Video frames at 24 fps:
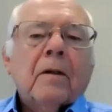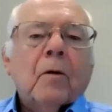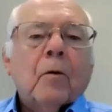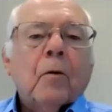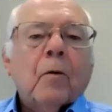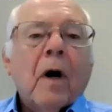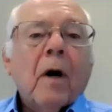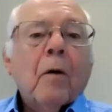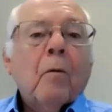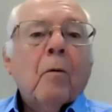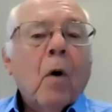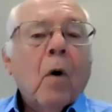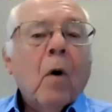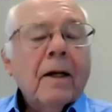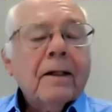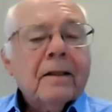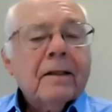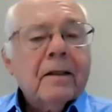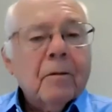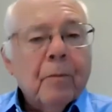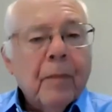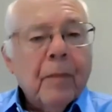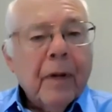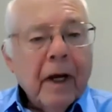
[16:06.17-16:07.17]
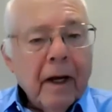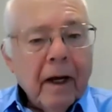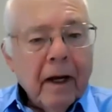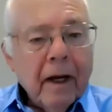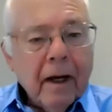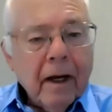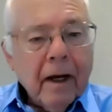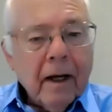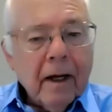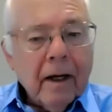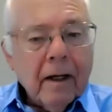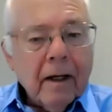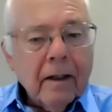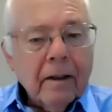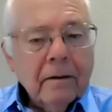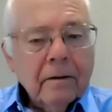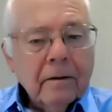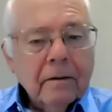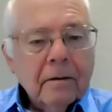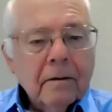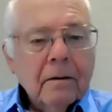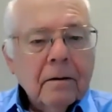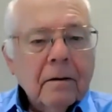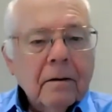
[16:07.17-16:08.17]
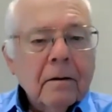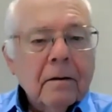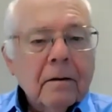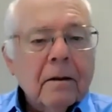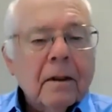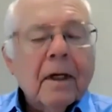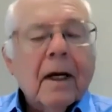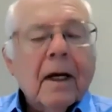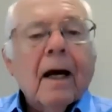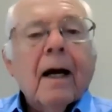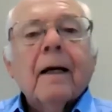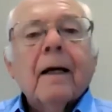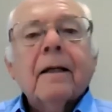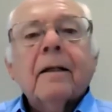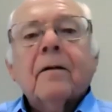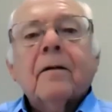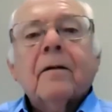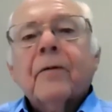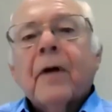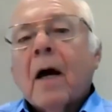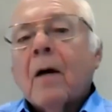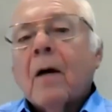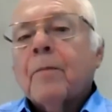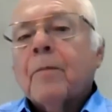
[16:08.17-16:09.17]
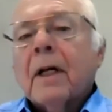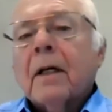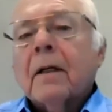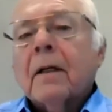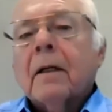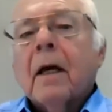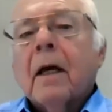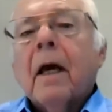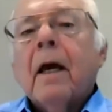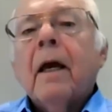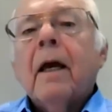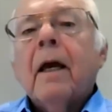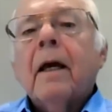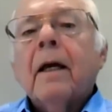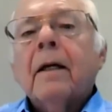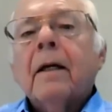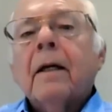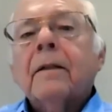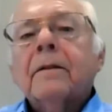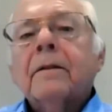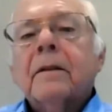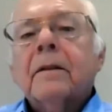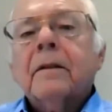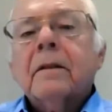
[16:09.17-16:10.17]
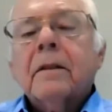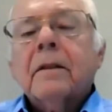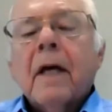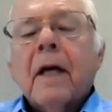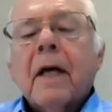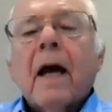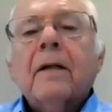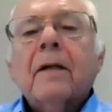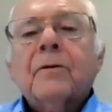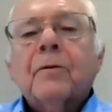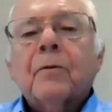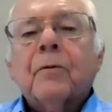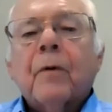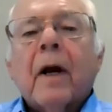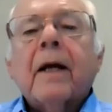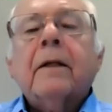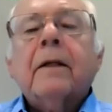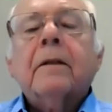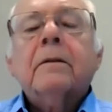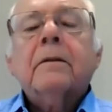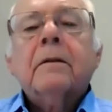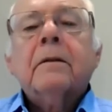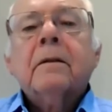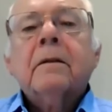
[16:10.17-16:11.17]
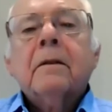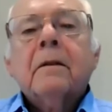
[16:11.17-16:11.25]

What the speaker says: Do I want to pay the kind of capital gains tax rate